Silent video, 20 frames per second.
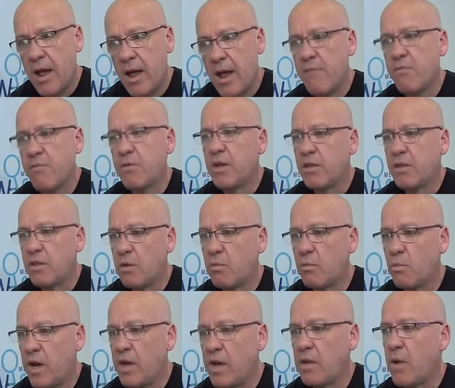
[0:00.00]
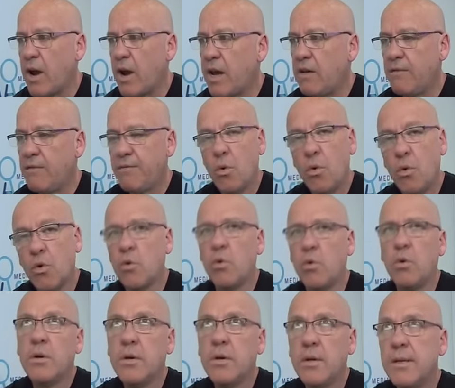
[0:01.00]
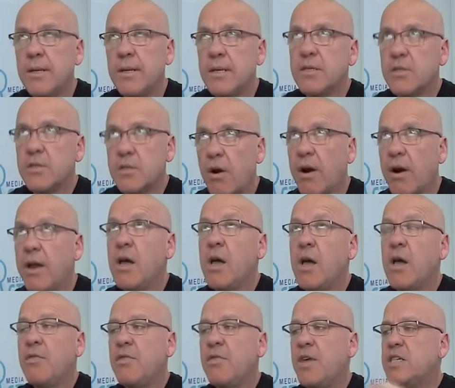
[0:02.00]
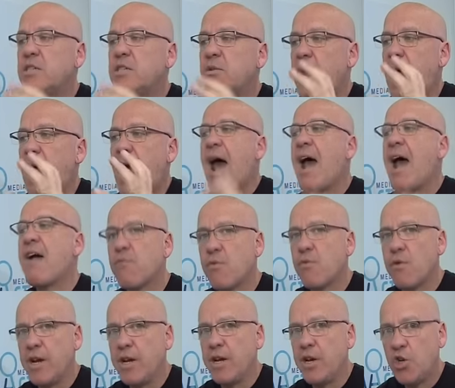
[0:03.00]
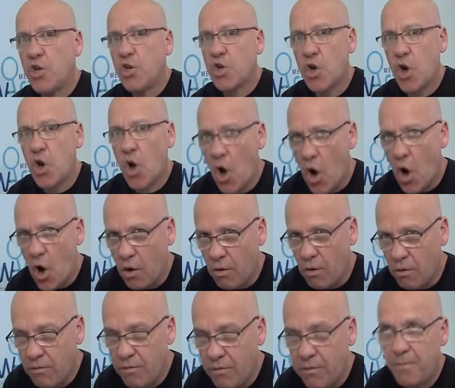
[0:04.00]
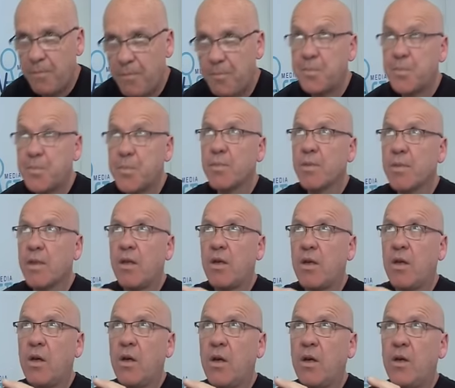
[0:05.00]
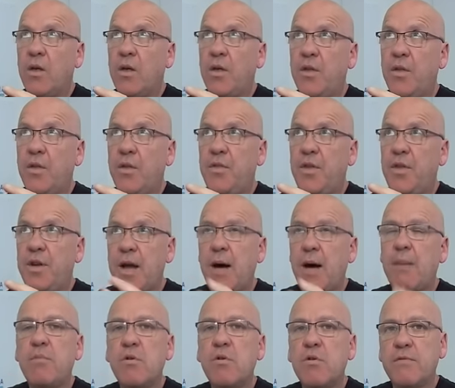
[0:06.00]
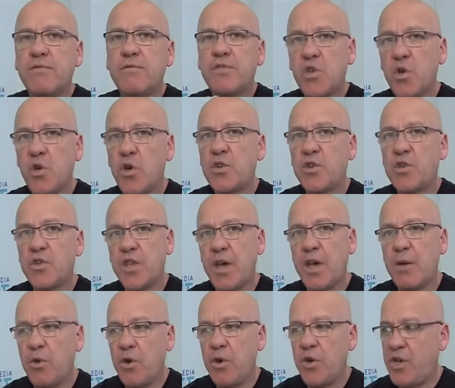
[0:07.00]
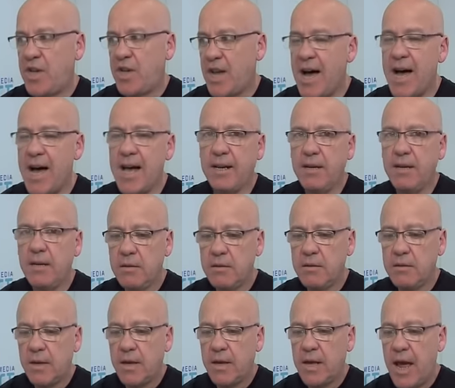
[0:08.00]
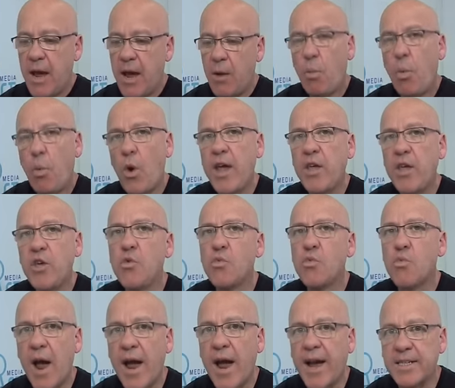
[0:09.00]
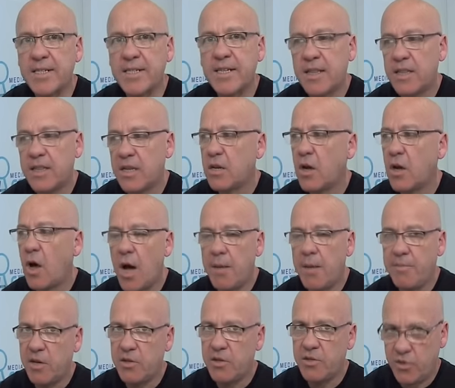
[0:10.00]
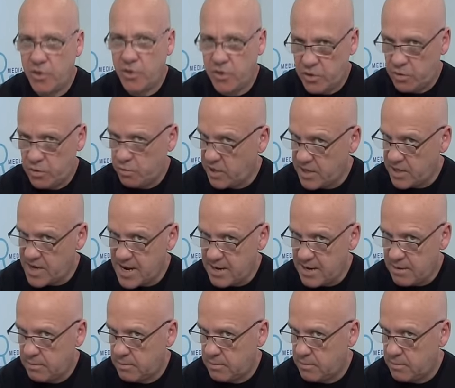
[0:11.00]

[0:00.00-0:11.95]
everything that where you're ranking for, or sorry, these are an average of the number of searches that were done and where you ranked at the time those searches were done.